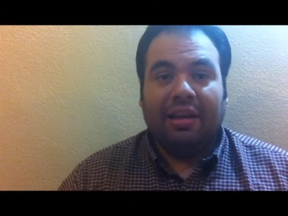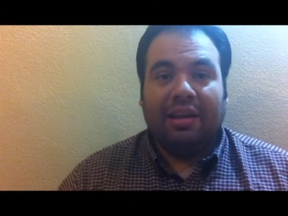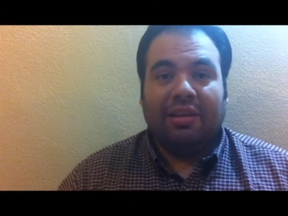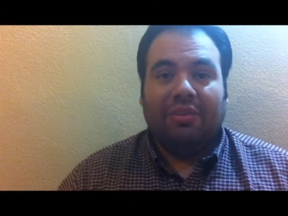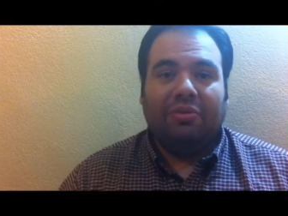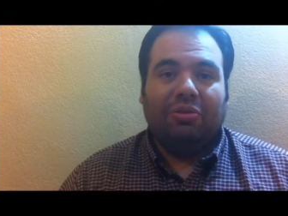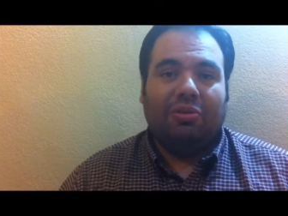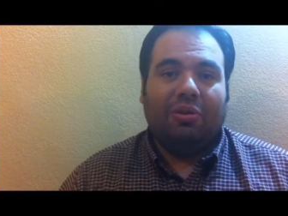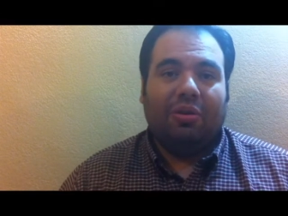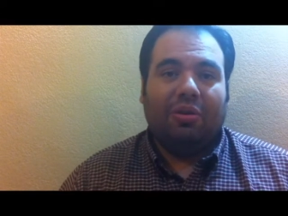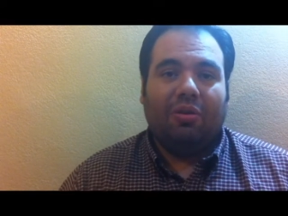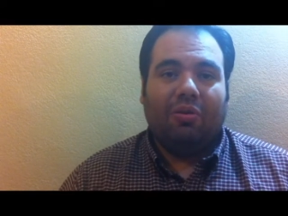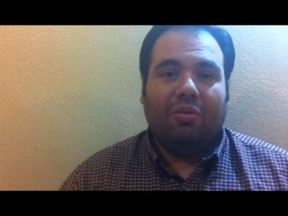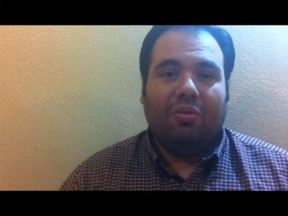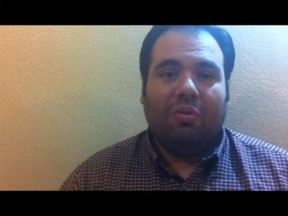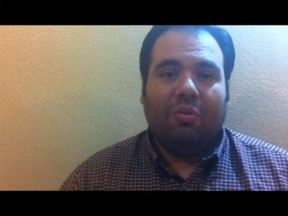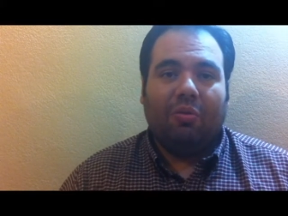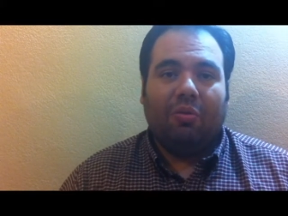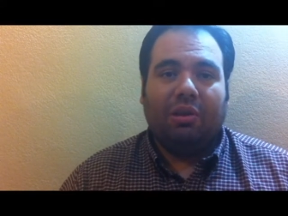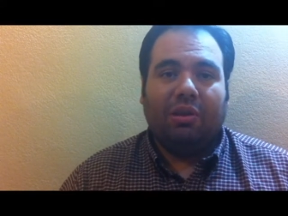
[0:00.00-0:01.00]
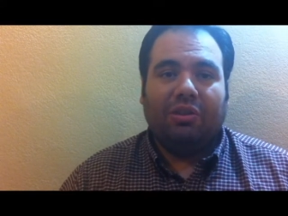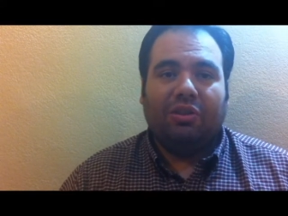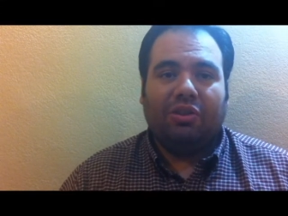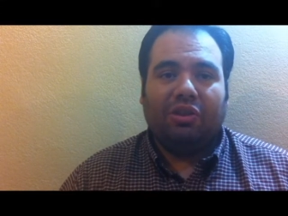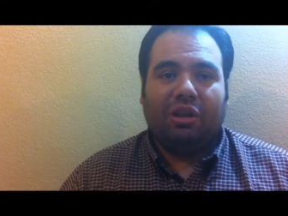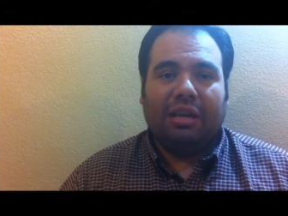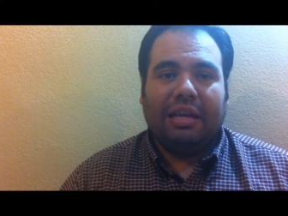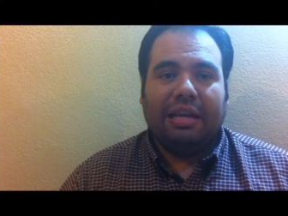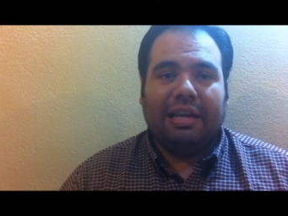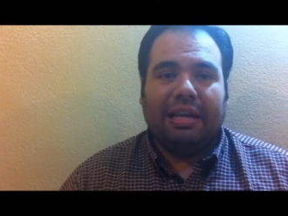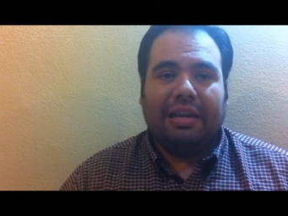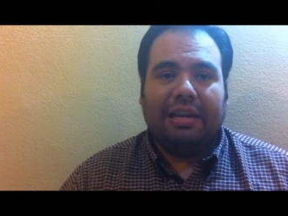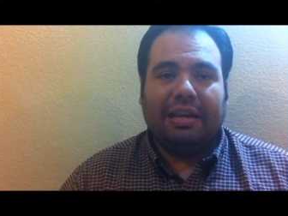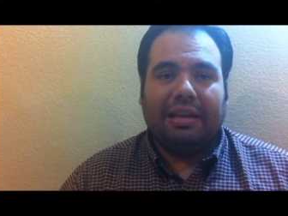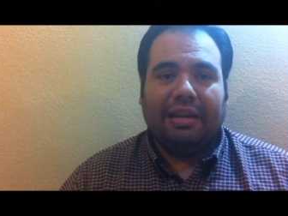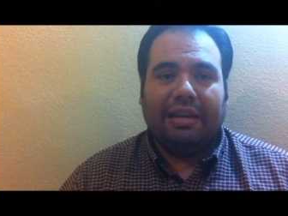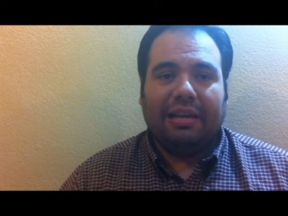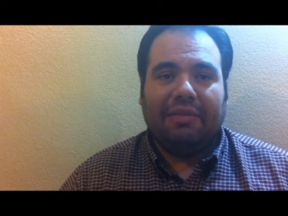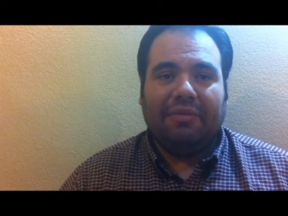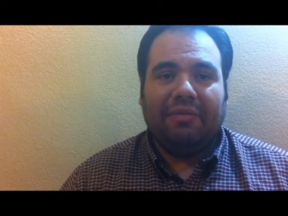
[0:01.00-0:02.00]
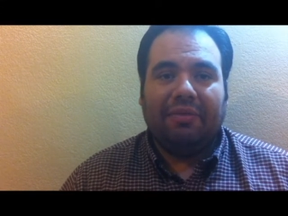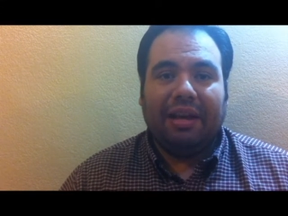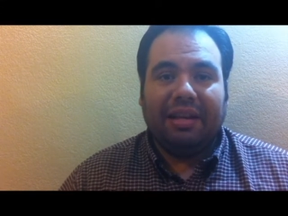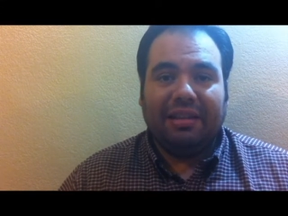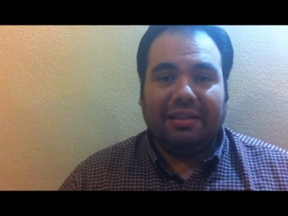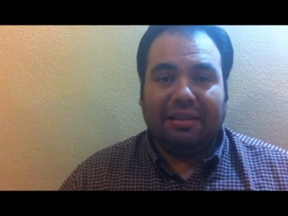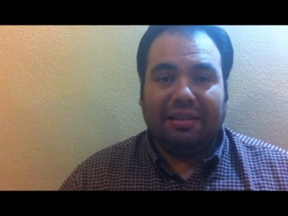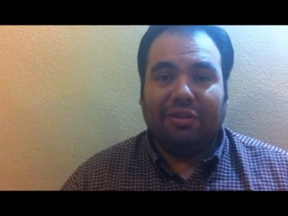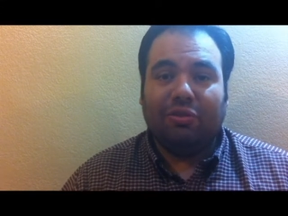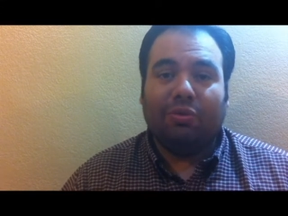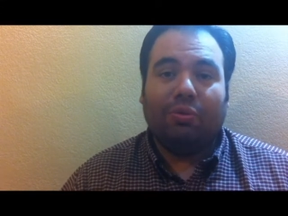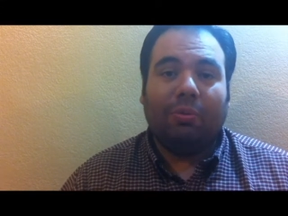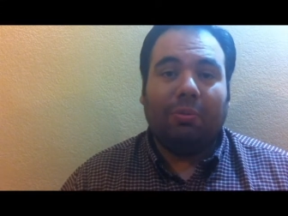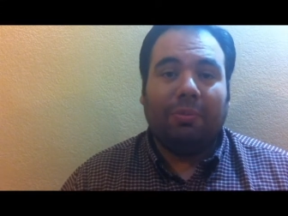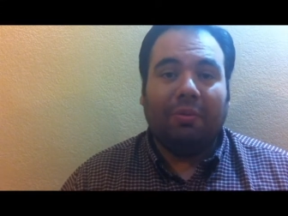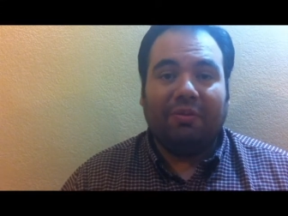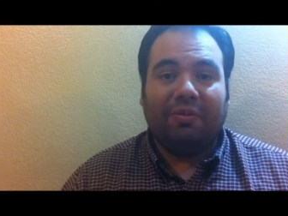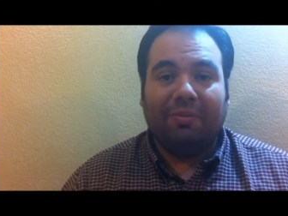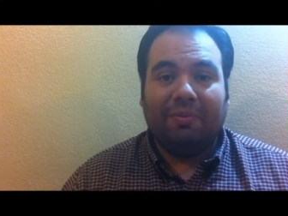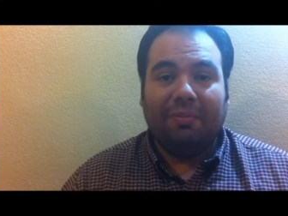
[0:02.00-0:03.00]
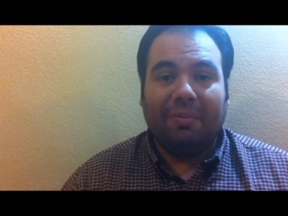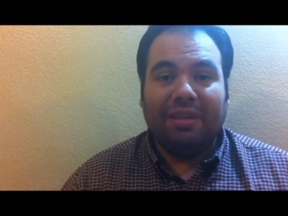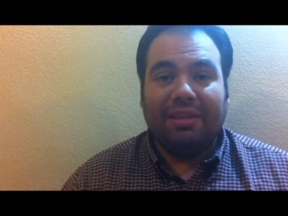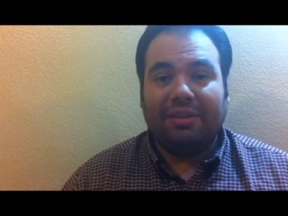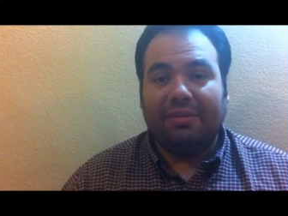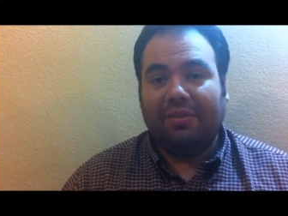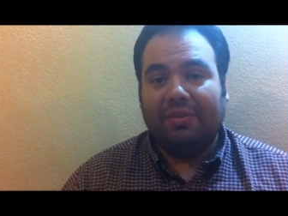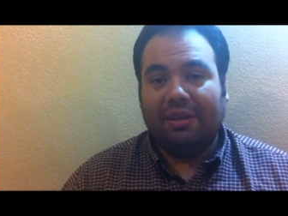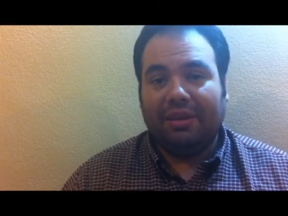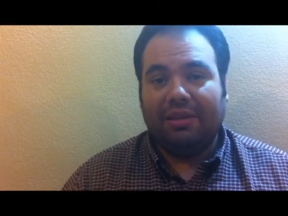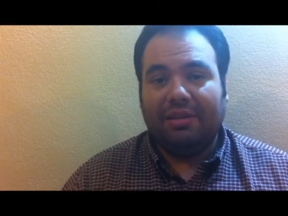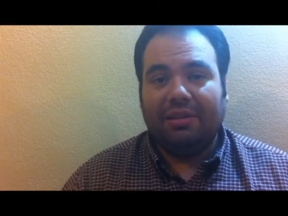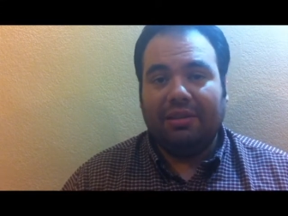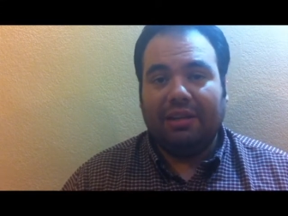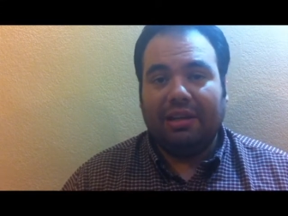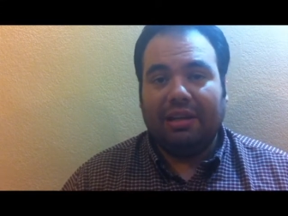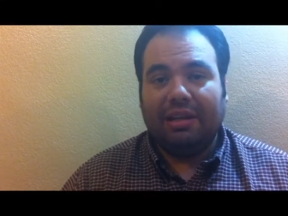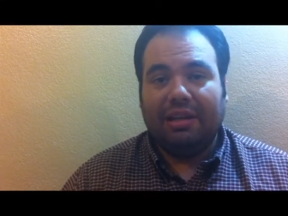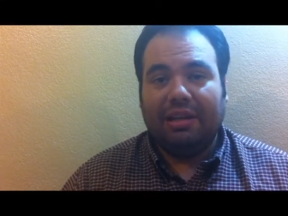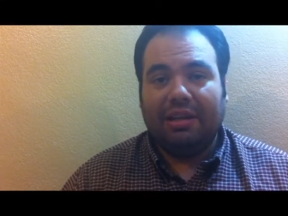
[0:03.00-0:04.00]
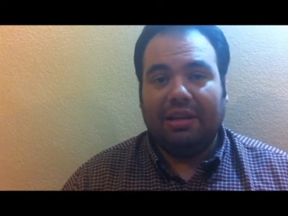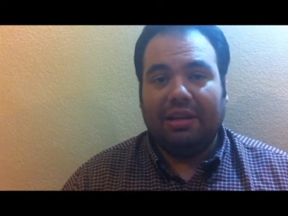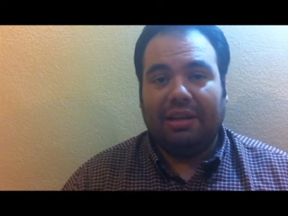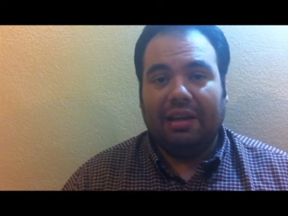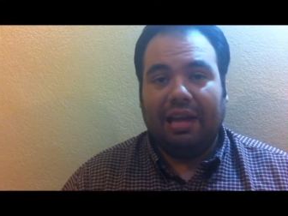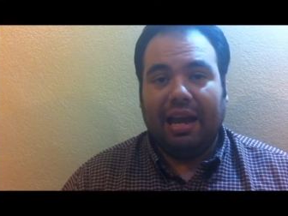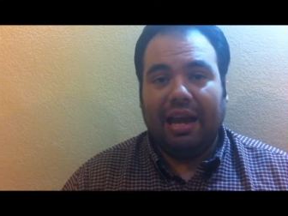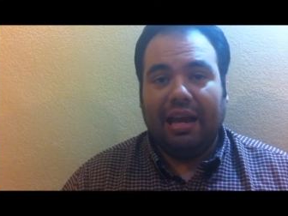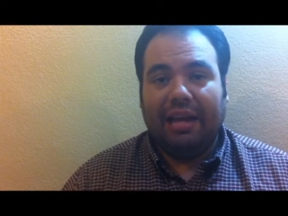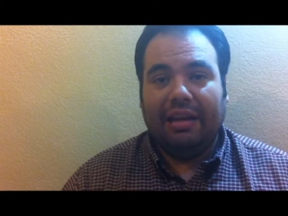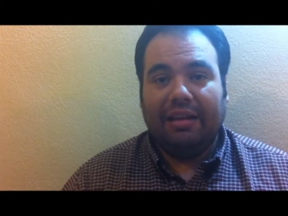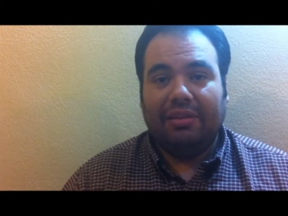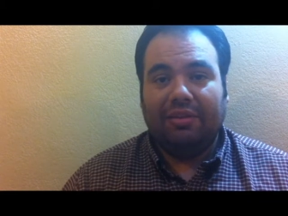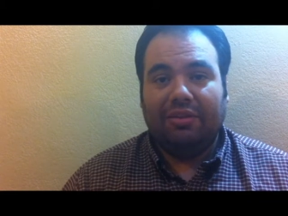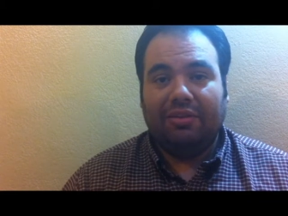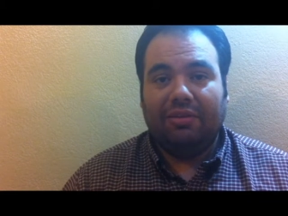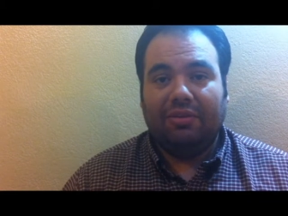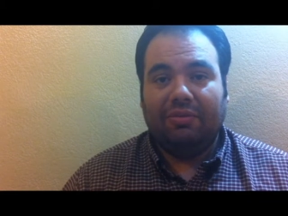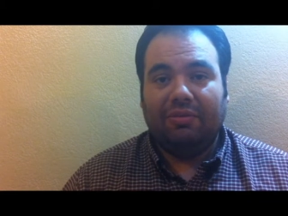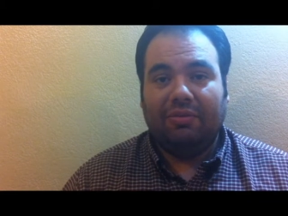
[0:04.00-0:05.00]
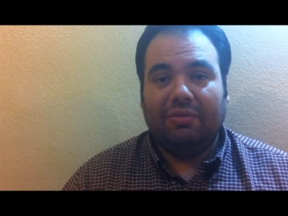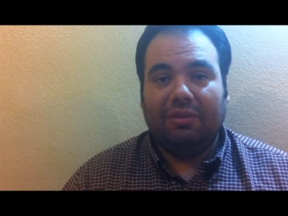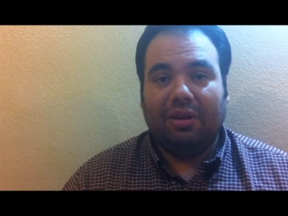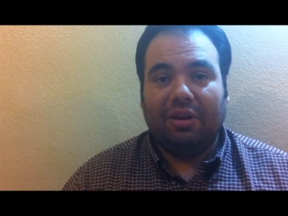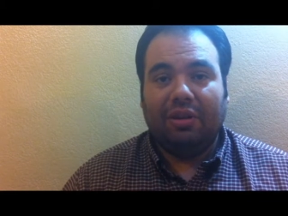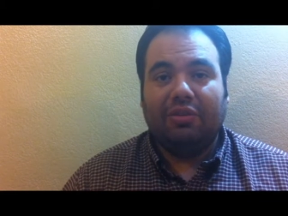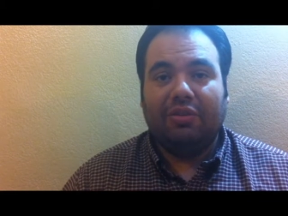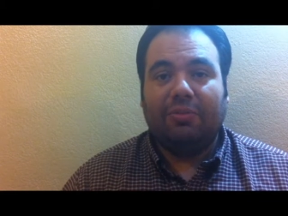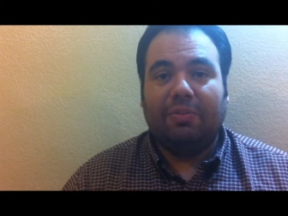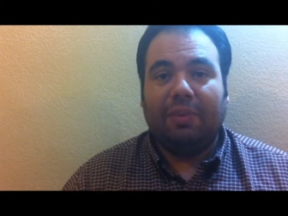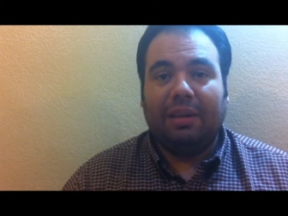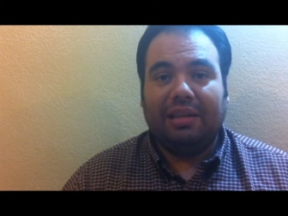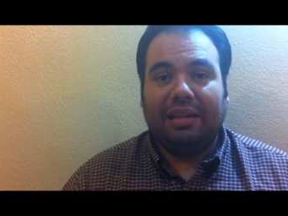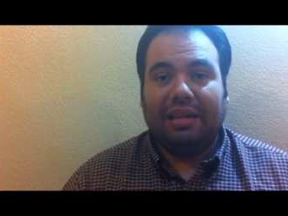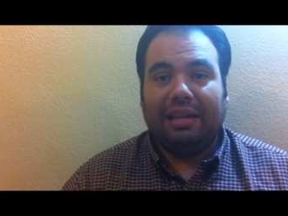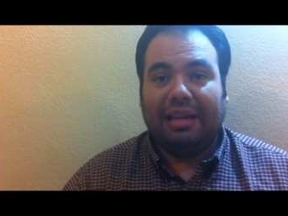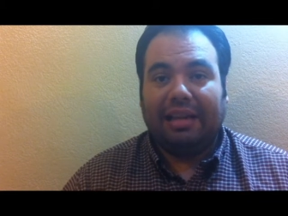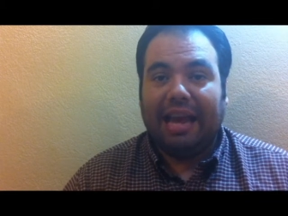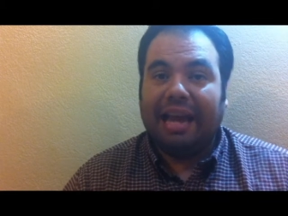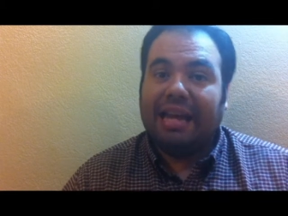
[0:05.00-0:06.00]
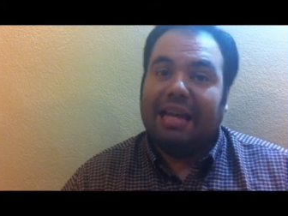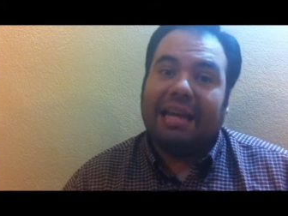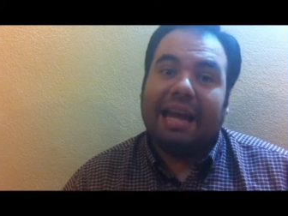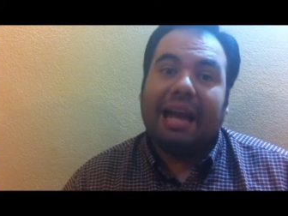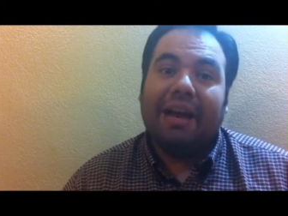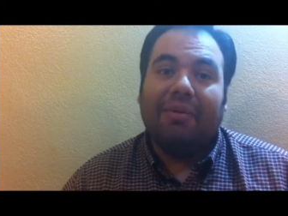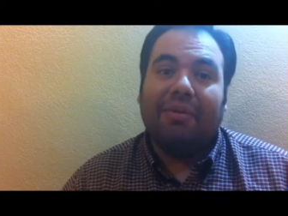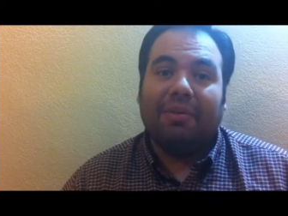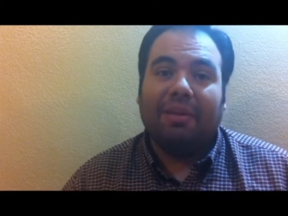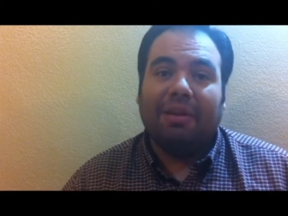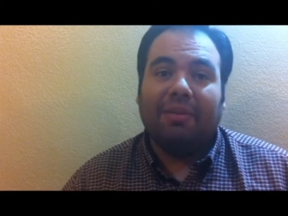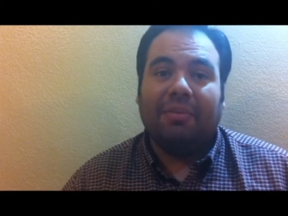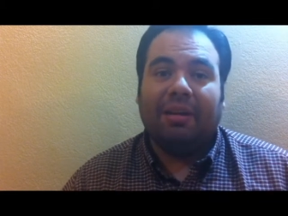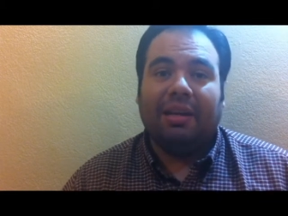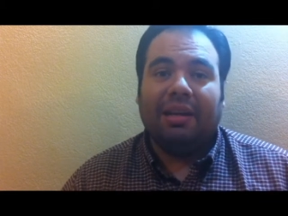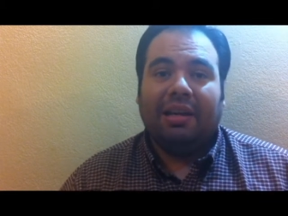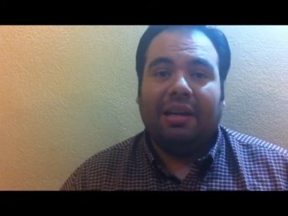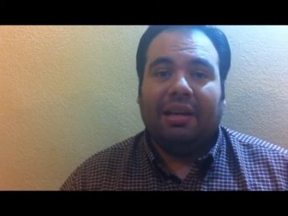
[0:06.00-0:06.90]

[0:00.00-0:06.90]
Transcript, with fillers: So once she finds this group of misfits uh, and starts basically hanging out with them,